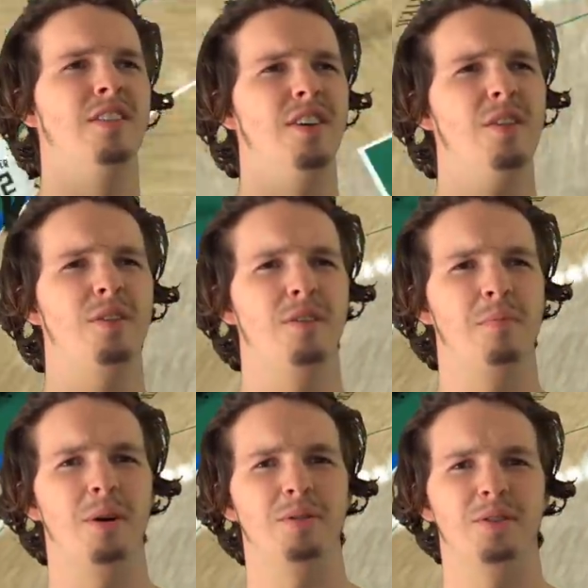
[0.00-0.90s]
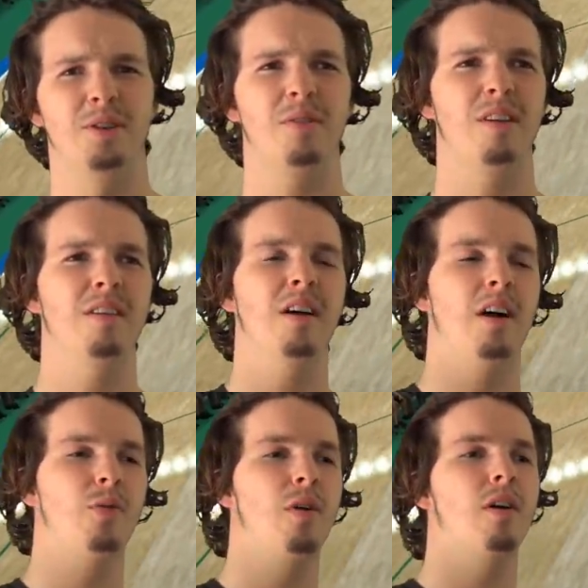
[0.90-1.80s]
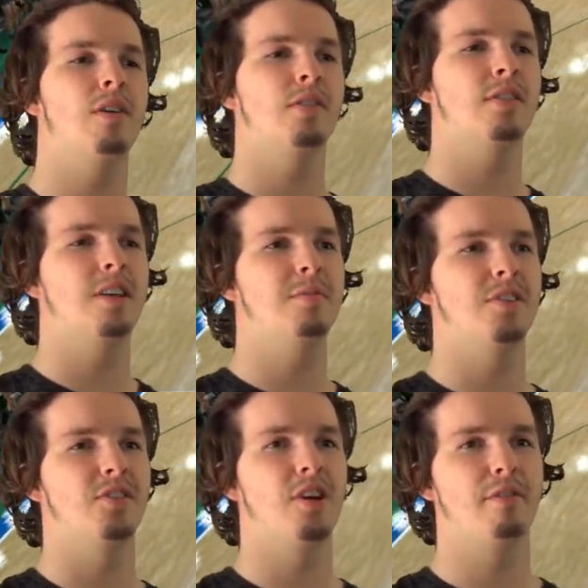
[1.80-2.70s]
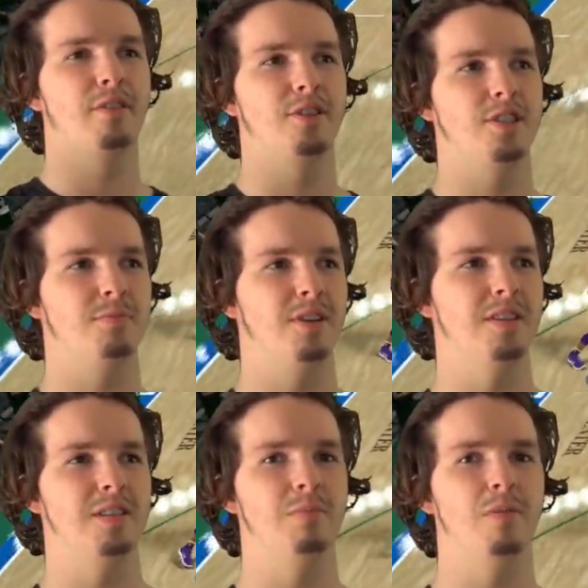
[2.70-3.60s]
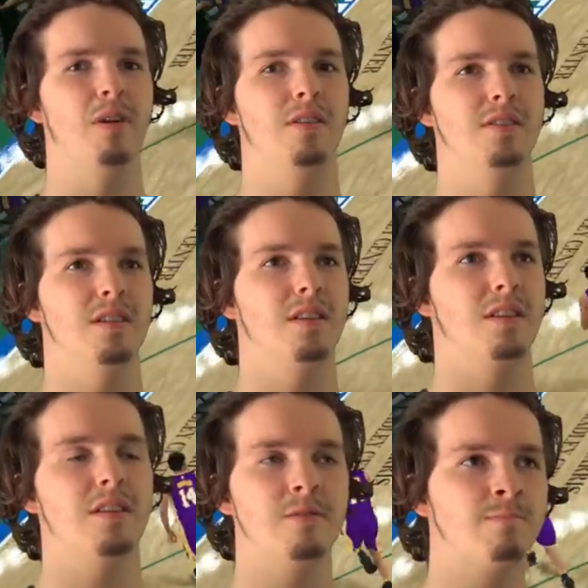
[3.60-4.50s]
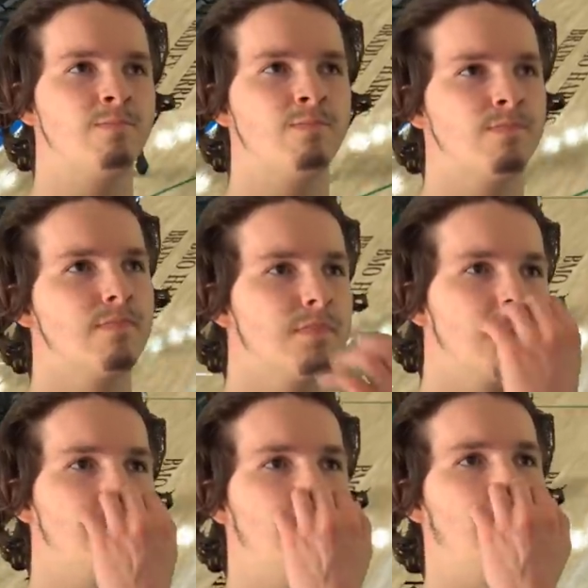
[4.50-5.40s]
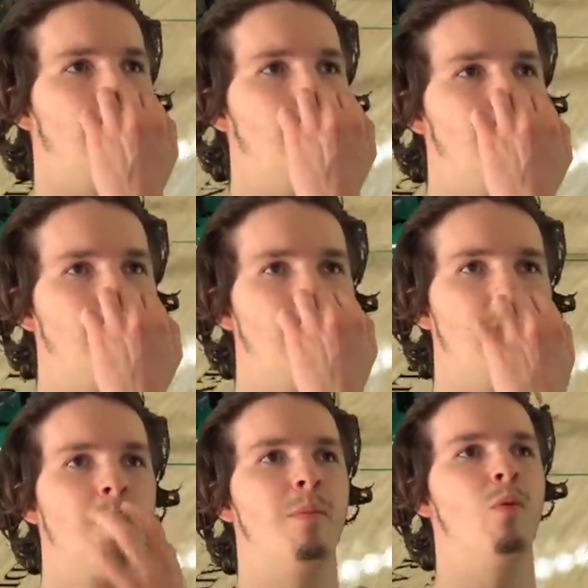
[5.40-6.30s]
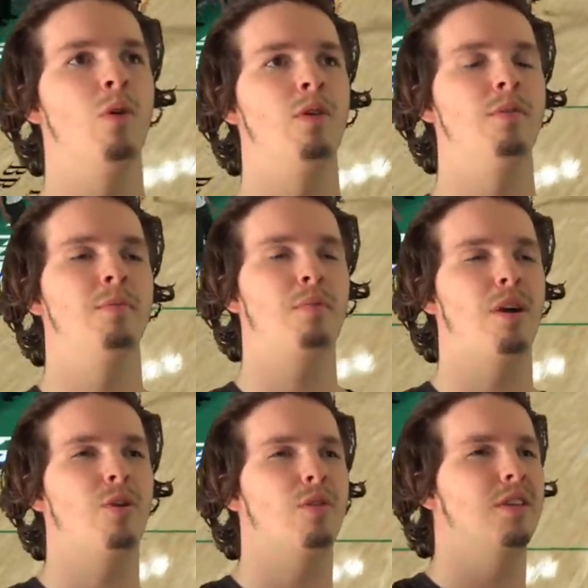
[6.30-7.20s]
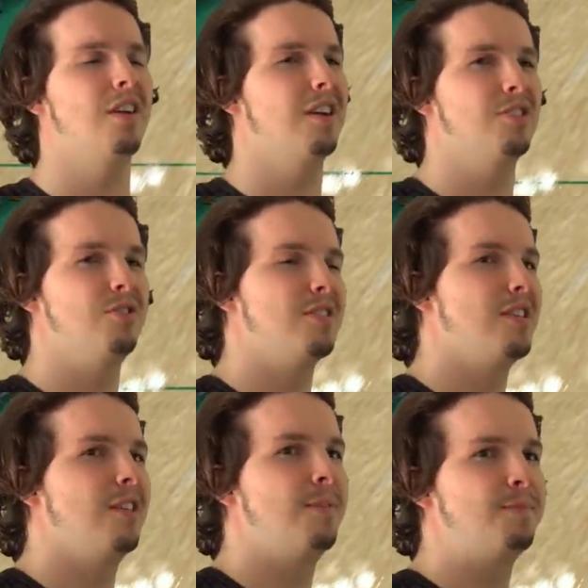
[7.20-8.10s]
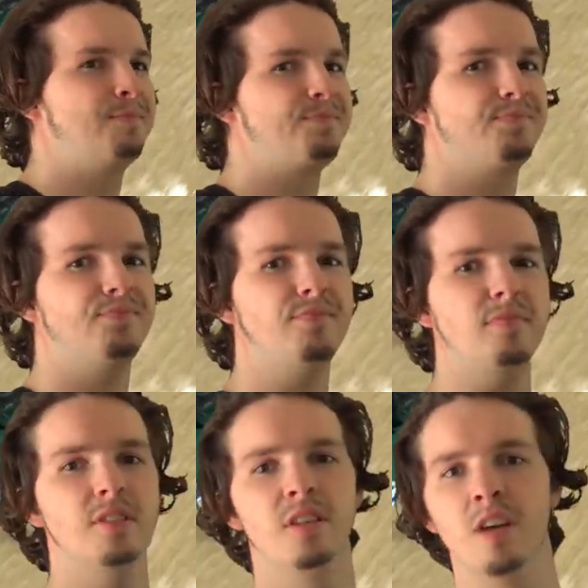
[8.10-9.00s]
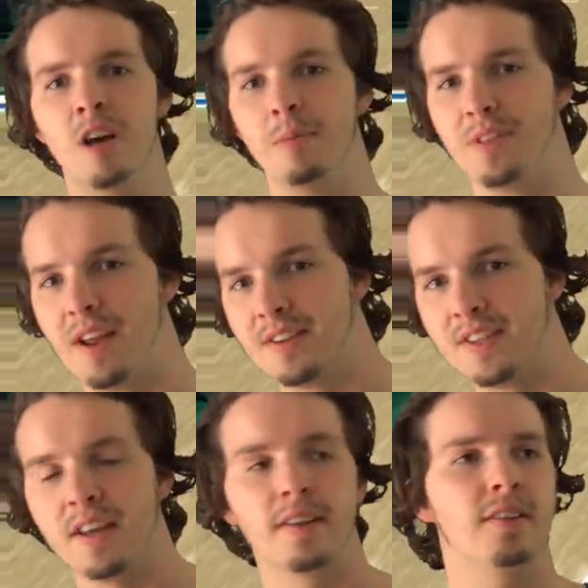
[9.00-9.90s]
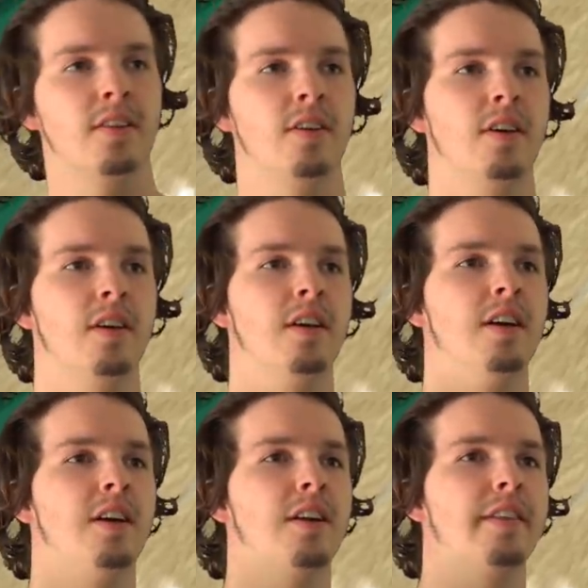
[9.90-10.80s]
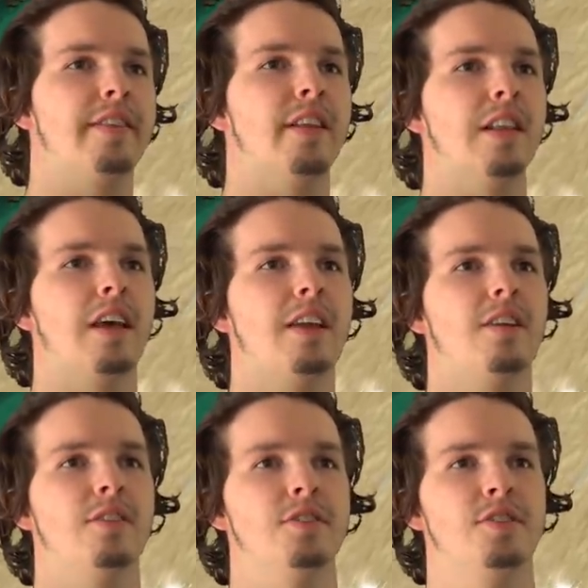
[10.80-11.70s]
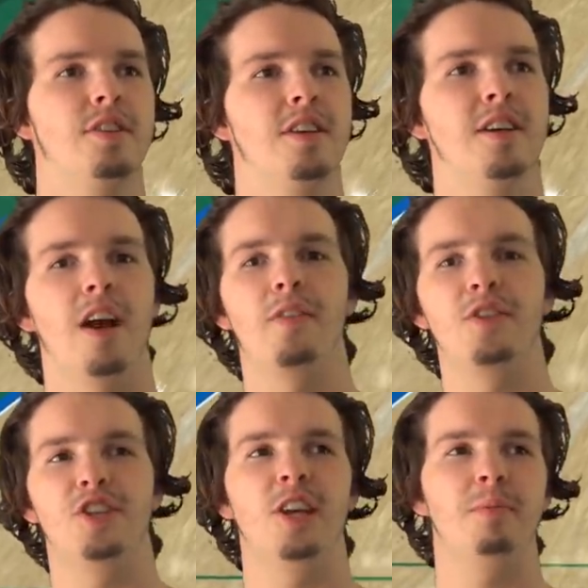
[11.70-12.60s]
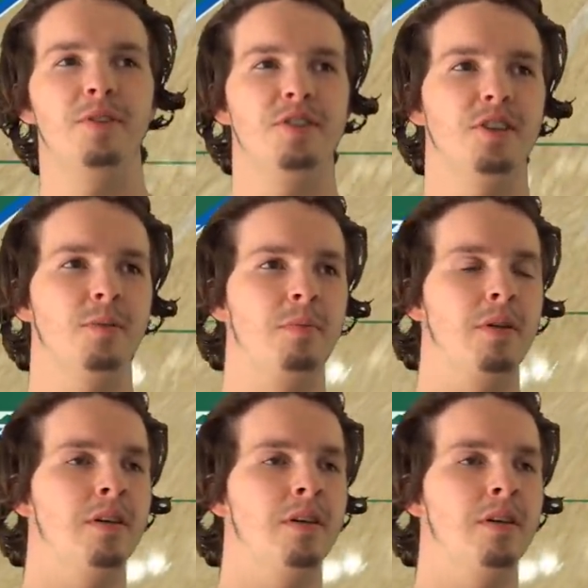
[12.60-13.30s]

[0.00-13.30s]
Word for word: another poster, okay. I don't want our team to suffer just because LeBron is like, you know, the #1 priority, I guess you'd say. But that is it. The Lakers got the championship.